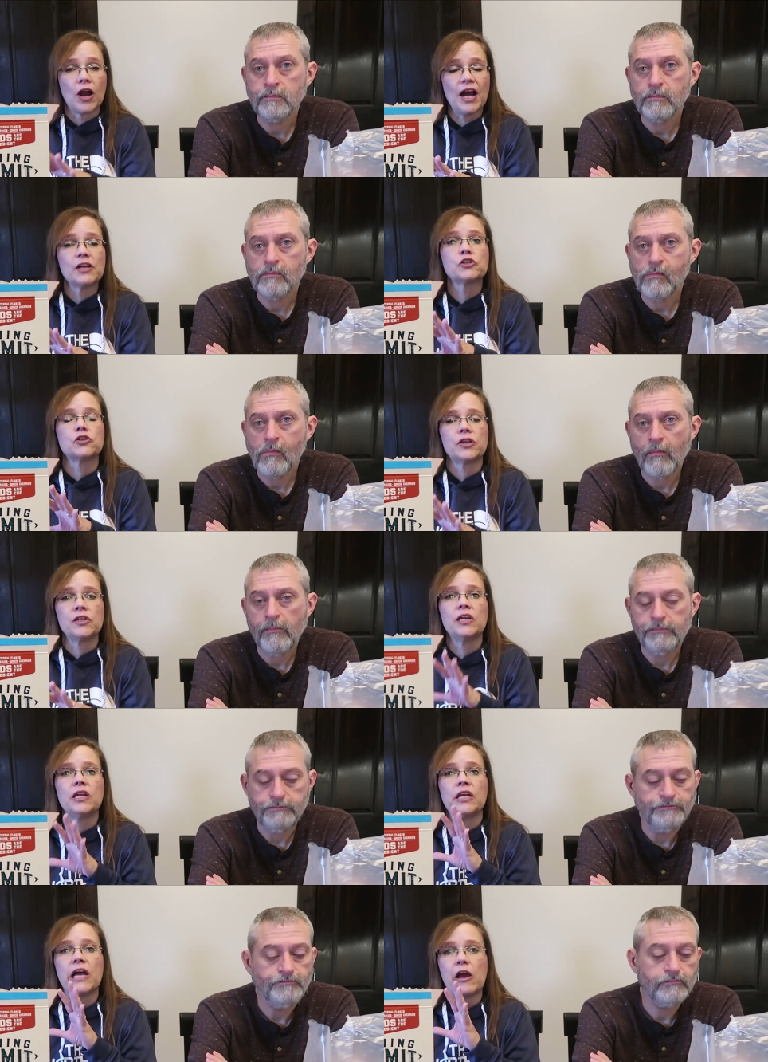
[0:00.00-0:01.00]
Speaker 1: are actually
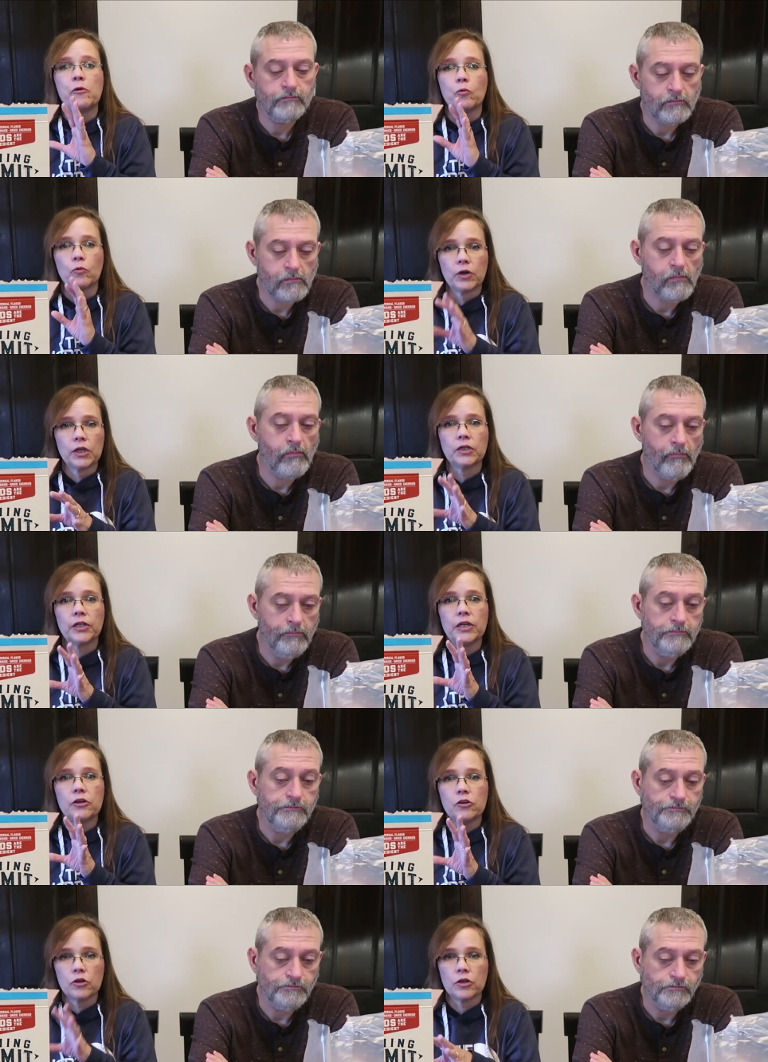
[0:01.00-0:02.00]
getting a really
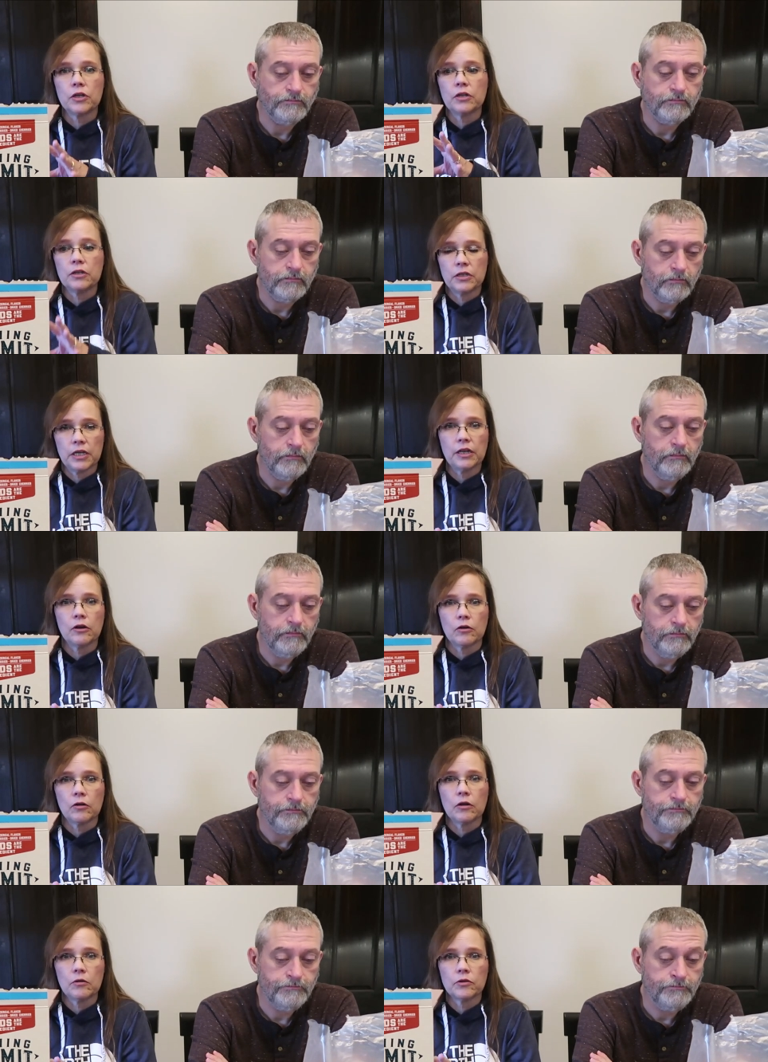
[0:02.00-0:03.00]
good deal,
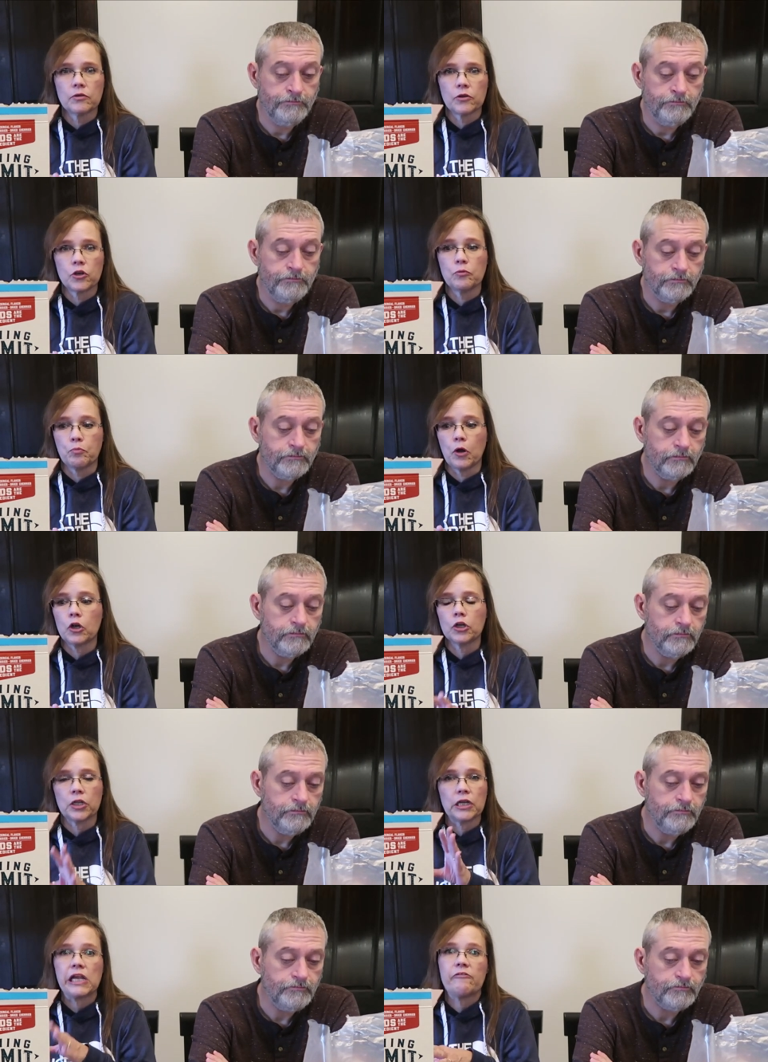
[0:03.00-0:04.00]
mm -hmm. good
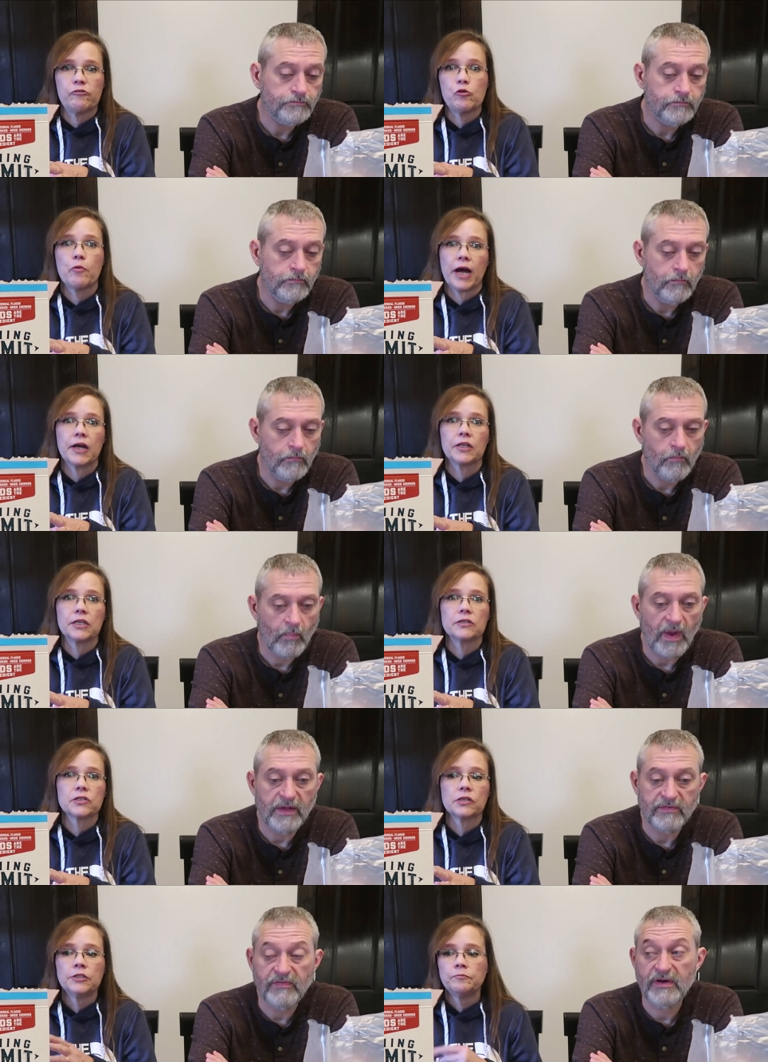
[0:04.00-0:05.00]
bargain if you buy this.
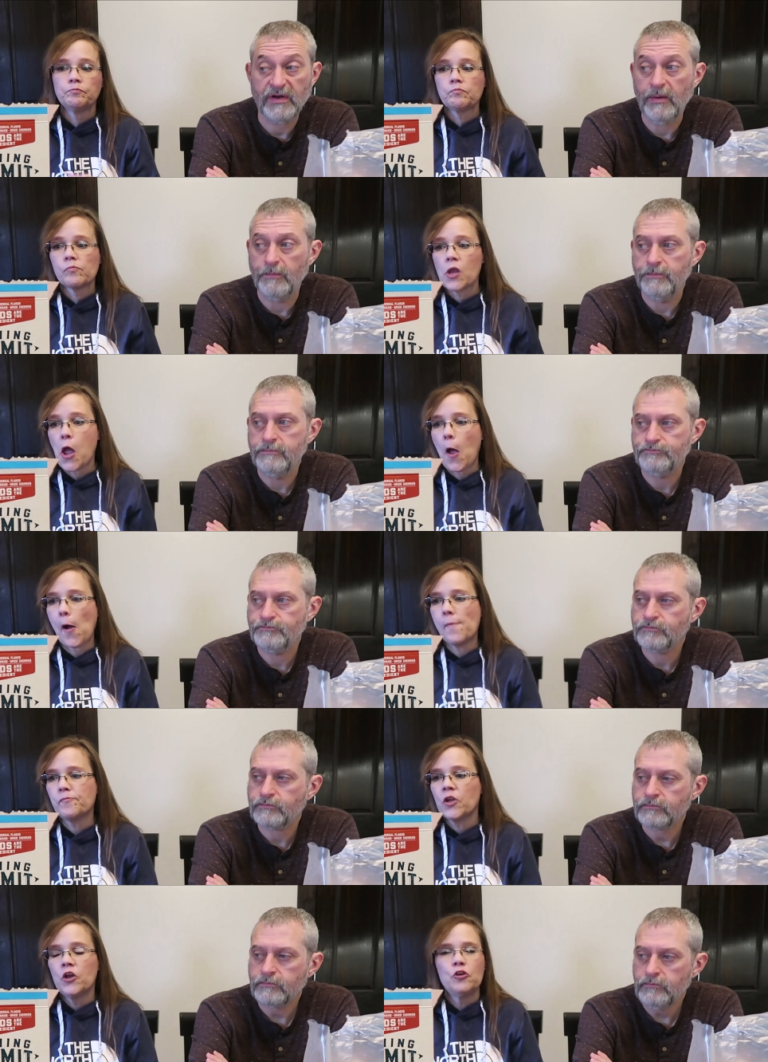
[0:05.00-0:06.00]
That's very good. Um,
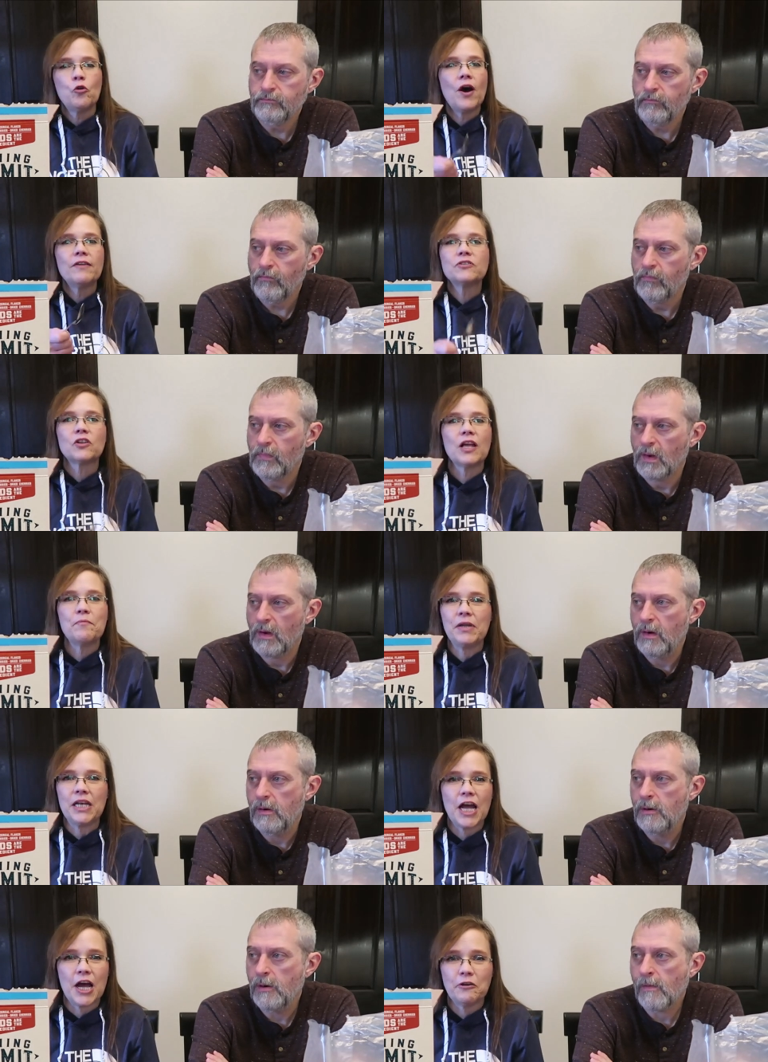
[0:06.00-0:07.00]
you'll have to let me
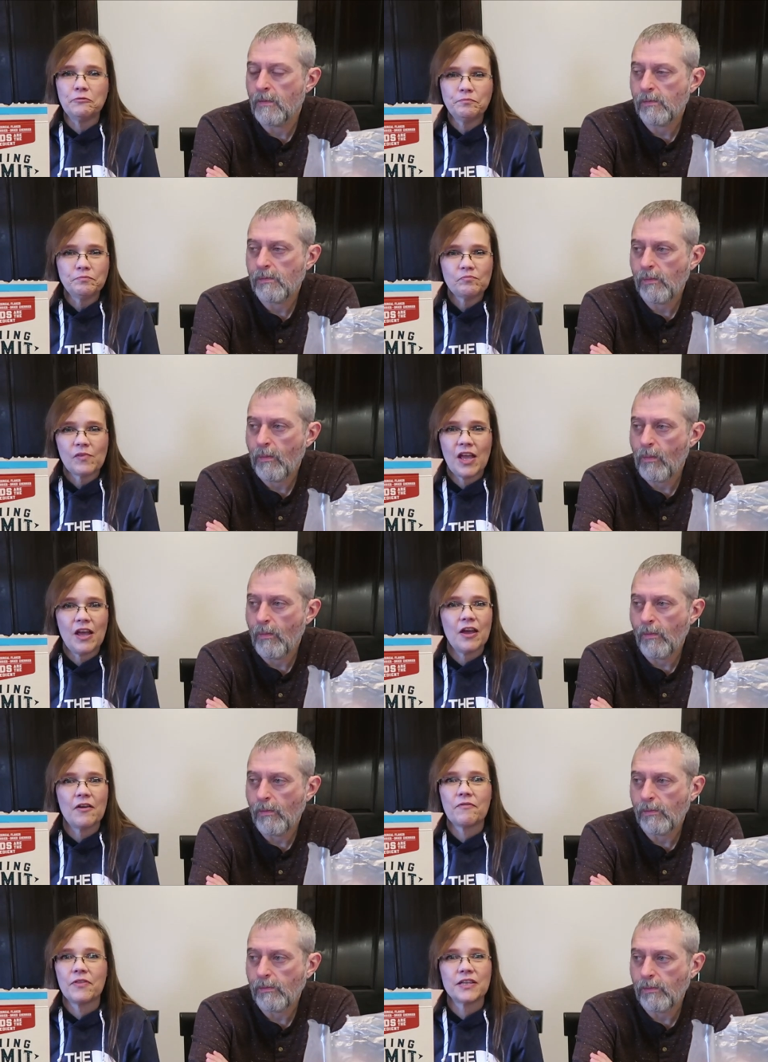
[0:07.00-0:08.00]
know
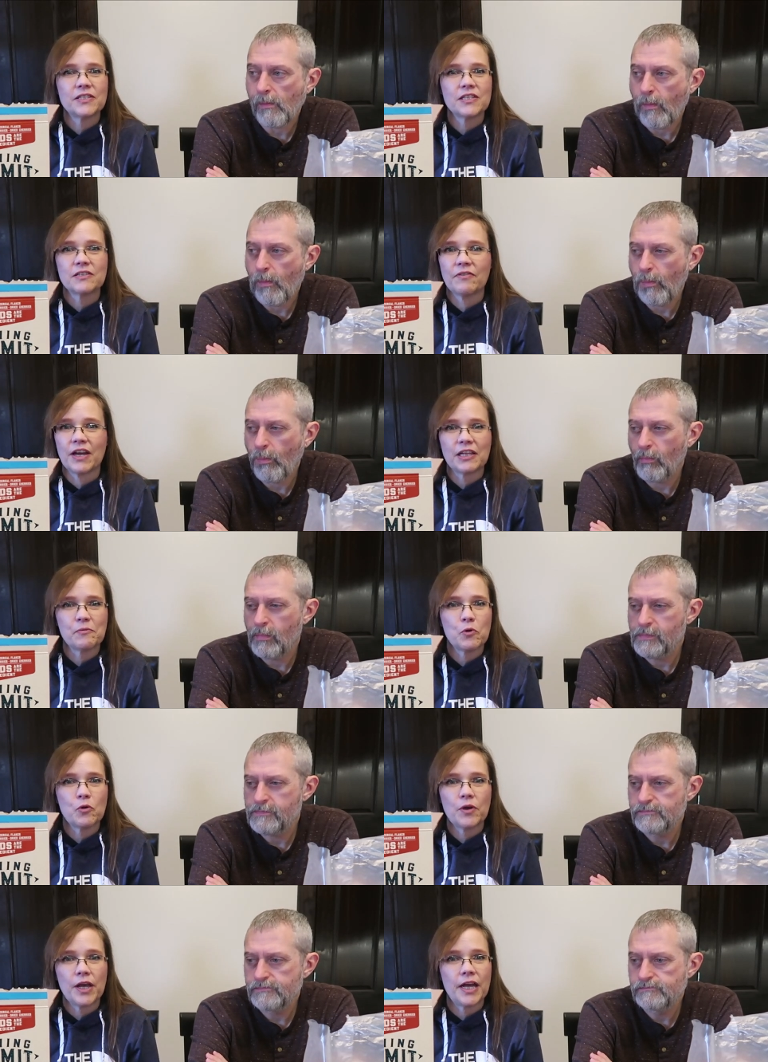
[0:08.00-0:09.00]
if this is
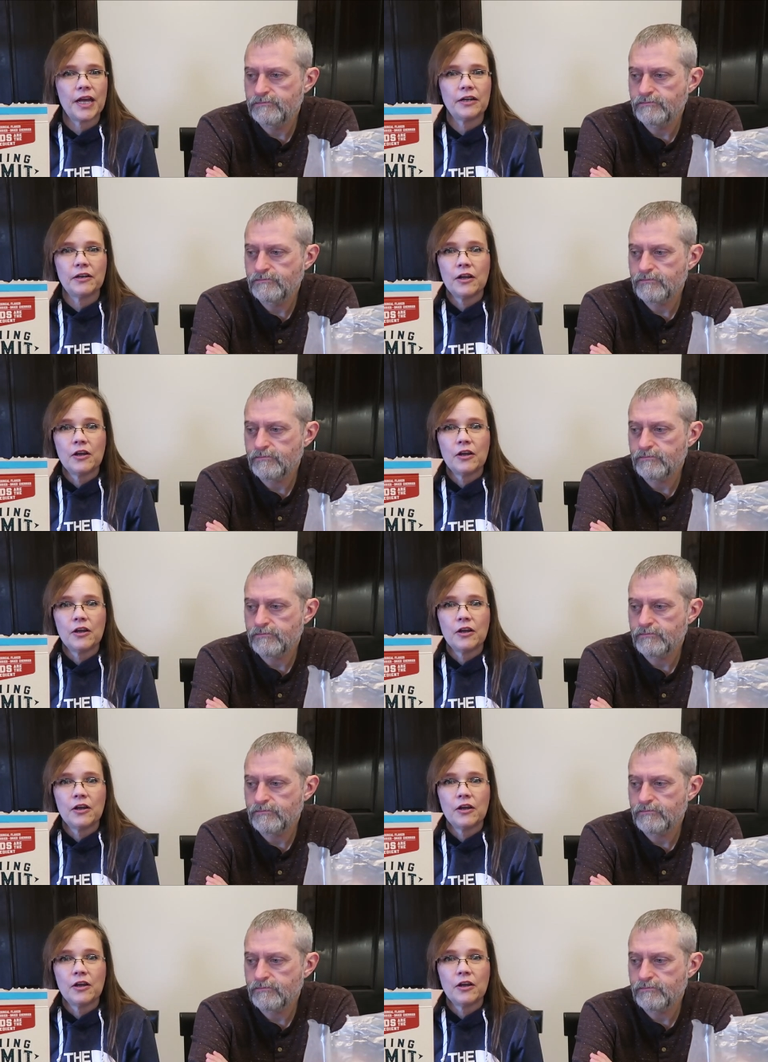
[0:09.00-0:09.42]
available at